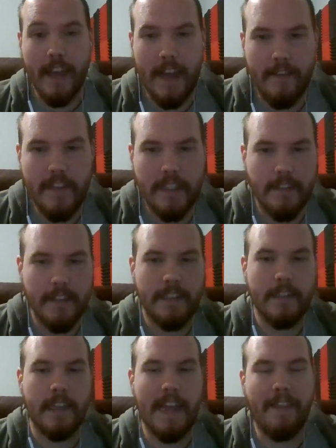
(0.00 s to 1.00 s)

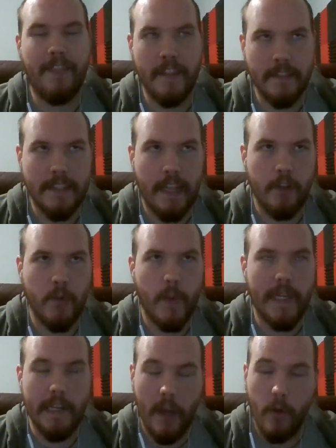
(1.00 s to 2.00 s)
Obviously, at this stage,
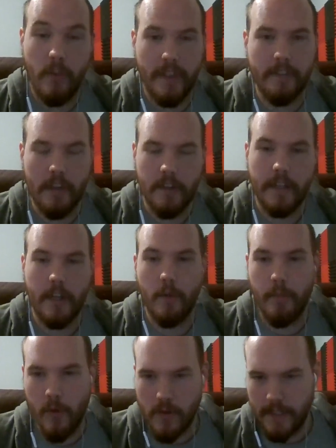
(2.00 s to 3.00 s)
we know that it's all going to go
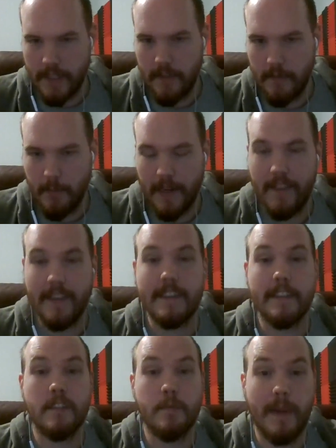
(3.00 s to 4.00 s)
poorly. But I think
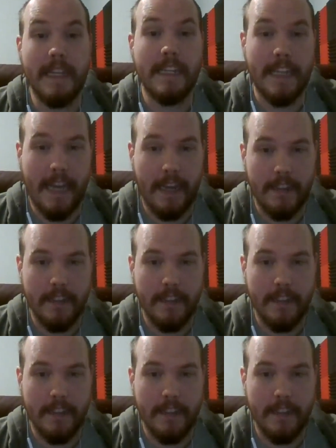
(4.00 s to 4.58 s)
despite that...